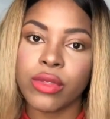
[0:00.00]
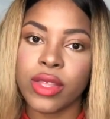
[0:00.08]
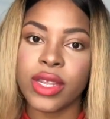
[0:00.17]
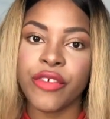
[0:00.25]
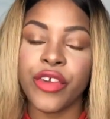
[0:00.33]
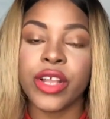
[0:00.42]
the
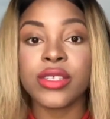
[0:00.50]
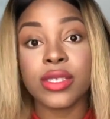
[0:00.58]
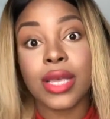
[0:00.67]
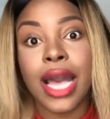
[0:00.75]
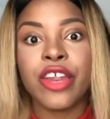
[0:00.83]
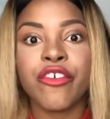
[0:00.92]
different
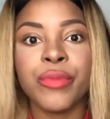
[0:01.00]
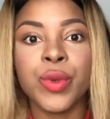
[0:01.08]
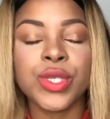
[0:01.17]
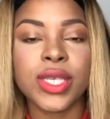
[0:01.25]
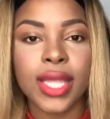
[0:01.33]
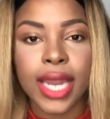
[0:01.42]
kind of
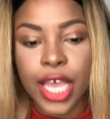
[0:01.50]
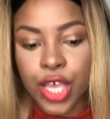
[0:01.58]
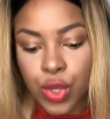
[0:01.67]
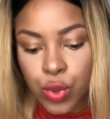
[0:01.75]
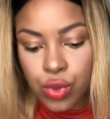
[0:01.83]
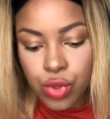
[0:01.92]
music that I
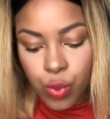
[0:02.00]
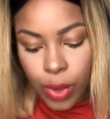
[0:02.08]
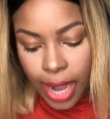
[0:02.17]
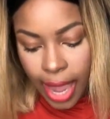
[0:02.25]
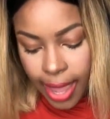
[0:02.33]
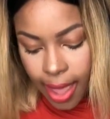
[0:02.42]
use
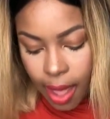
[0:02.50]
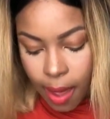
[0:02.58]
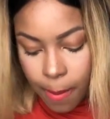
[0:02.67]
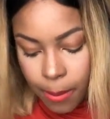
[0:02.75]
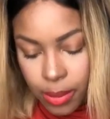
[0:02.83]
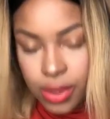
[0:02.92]
when I
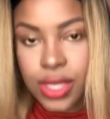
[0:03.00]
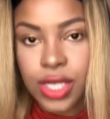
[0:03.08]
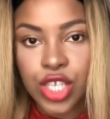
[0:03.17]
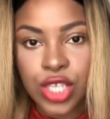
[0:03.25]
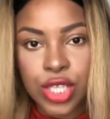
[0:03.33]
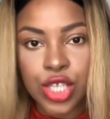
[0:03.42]
am
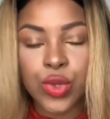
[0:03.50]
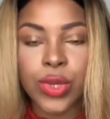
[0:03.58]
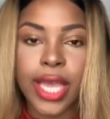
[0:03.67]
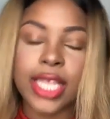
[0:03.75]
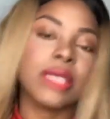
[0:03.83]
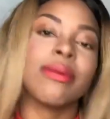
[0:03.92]

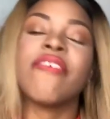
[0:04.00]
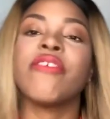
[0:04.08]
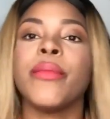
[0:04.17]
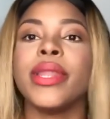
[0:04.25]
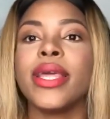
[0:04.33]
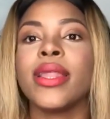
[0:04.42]
tuning into my
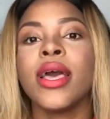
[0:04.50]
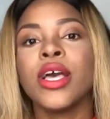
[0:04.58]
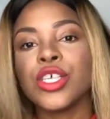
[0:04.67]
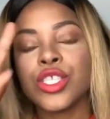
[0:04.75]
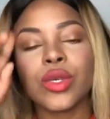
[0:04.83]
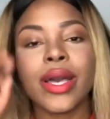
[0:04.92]
feminine.
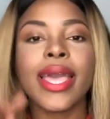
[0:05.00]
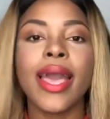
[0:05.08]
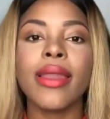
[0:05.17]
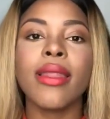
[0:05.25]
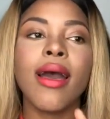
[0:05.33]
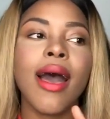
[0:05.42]
So
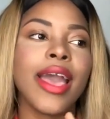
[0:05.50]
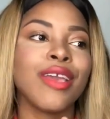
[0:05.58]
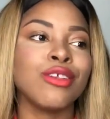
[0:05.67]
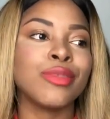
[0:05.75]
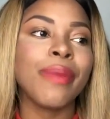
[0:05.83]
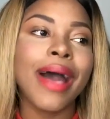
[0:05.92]
again, I
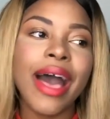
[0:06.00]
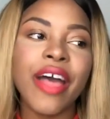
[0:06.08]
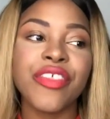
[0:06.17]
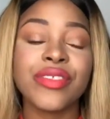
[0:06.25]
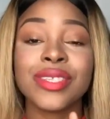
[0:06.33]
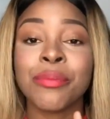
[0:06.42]
use
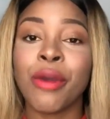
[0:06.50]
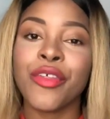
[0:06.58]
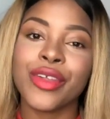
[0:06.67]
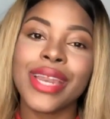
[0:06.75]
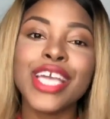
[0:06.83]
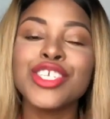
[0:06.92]
baths,
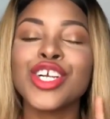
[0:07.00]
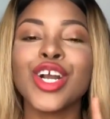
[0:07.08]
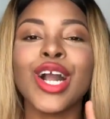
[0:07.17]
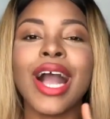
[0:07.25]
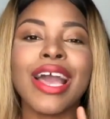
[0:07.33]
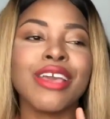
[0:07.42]
Mother
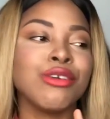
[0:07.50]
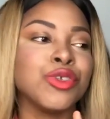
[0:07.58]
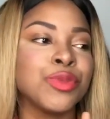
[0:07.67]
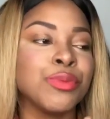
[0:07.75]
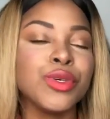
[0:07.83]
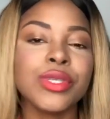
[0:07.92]
Nature, I
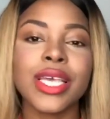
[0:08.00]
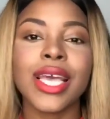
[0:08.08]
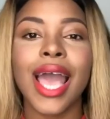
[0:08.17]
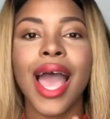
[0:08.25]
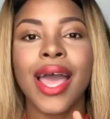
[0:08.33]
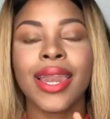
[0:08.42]
use
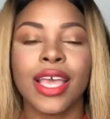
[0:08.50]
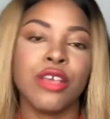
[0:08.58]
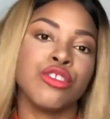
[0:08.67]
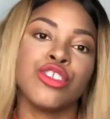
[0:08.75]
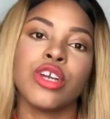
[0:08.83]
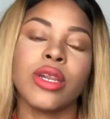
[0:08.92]
music, and I
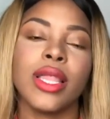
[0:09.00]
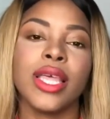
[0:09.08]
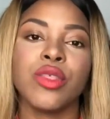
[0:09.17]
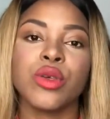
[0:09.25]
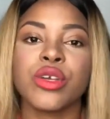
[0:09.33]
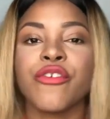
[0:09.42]
use
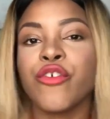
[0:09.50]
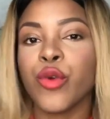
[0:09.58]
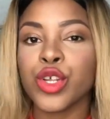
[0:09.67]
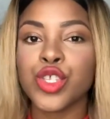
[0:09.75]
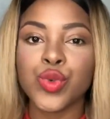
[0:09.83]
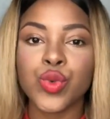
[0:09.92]
journaling. Those are
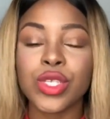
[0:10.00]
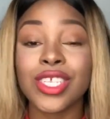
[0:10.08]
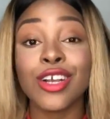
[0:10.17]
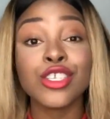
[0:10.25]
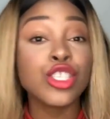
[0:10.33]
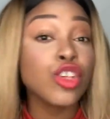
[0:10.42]
4 tools.
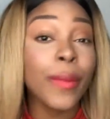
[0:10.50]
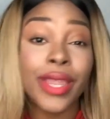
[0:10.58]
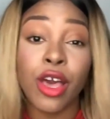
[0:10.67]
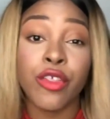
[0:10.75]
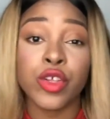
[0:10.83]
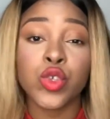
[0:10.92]
There are so many
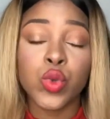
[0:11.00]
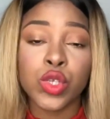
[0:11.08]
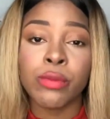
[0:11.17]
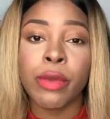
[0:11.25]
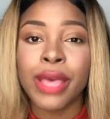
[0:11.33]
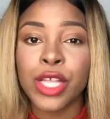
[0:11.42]
other tools.
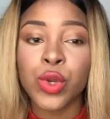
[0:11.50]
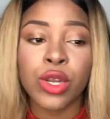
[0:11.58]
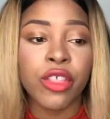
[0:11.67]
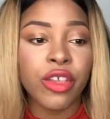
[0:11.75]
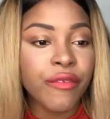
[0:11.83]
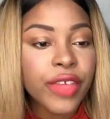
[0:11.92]
Maybe I'll do
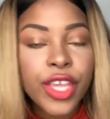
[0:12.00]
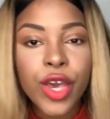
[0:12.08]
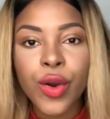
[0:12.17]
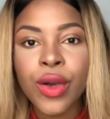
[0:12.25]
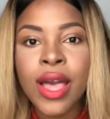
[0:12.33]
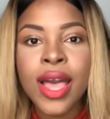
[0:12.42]
another
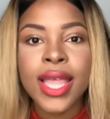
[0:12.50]
video